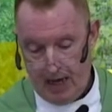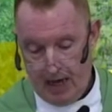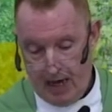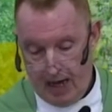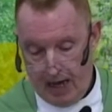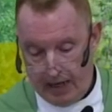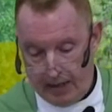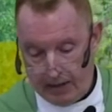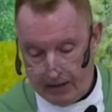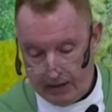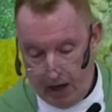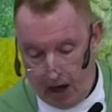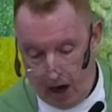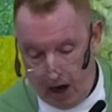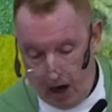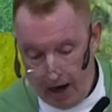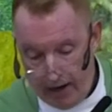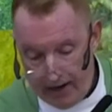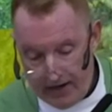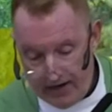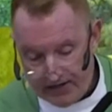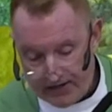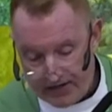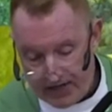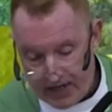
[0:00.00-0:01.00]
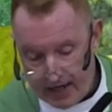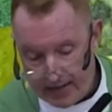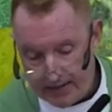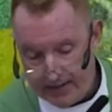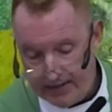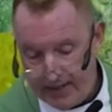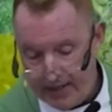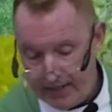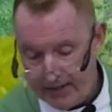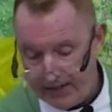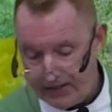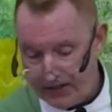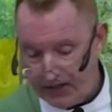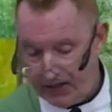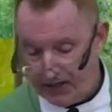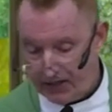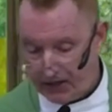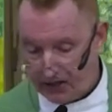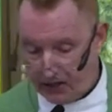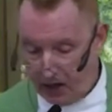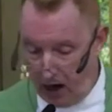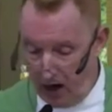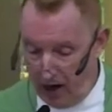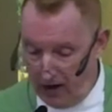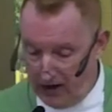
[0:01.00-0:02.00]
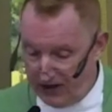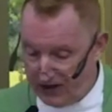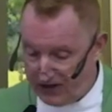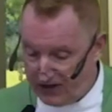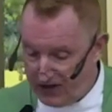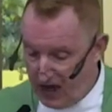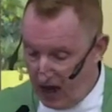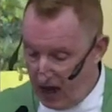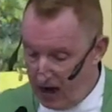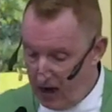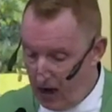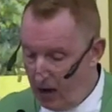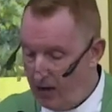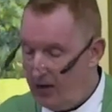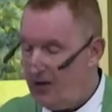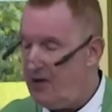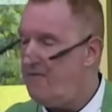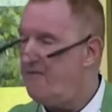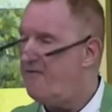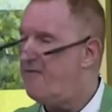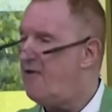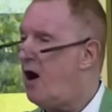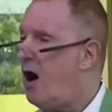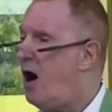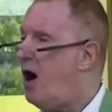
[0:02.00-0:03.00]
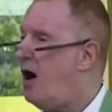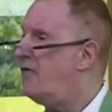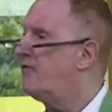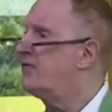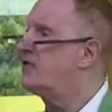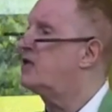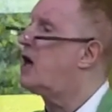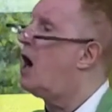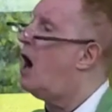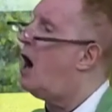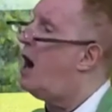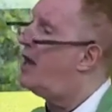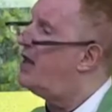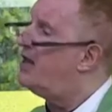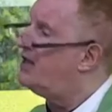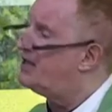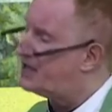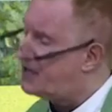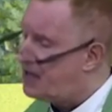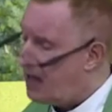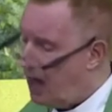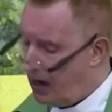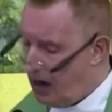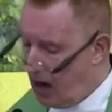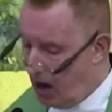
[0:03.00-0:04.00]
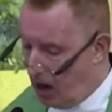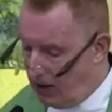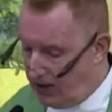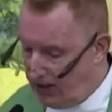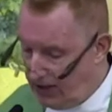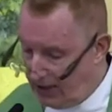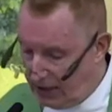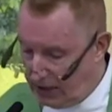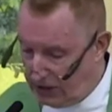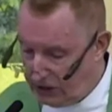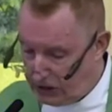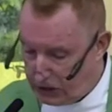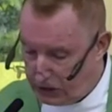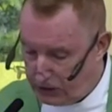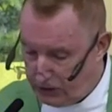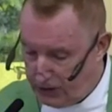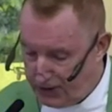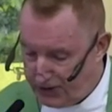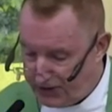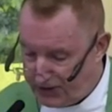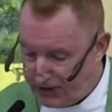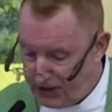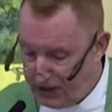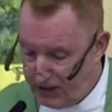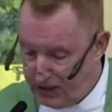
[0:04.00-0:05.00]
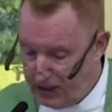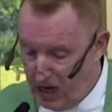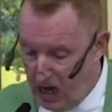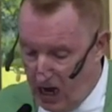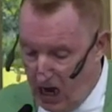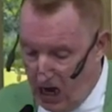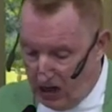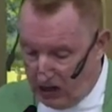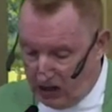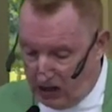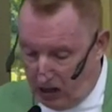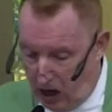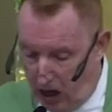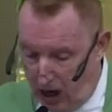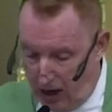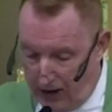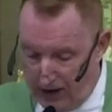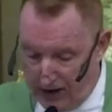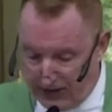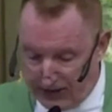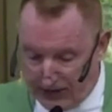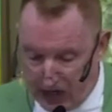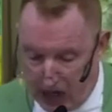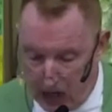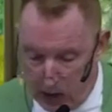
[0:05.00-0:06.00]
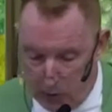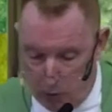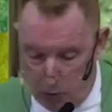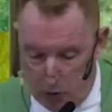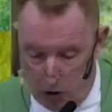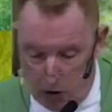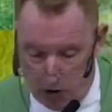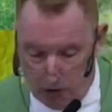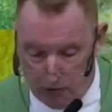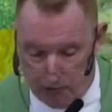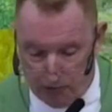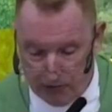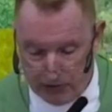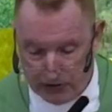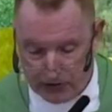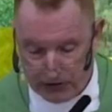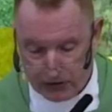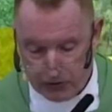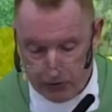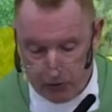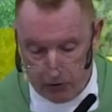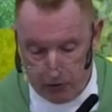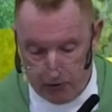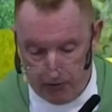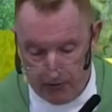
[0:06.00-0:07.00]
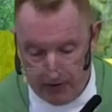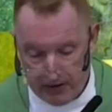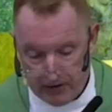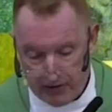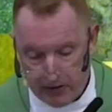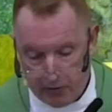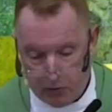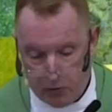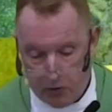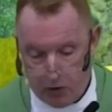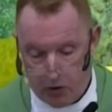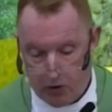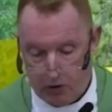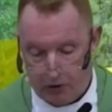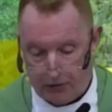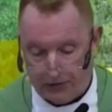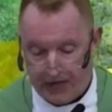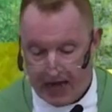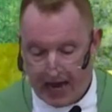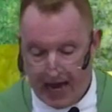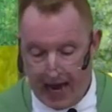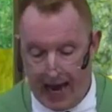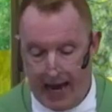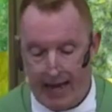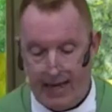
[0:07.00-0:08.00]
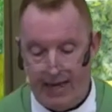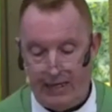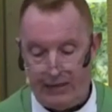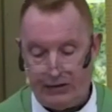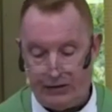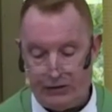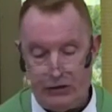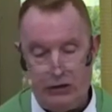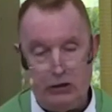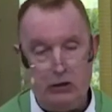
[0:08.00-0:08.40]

And God is not distant. God is not uninvolved. God is not uninterested. God is at work restoring the world, and he's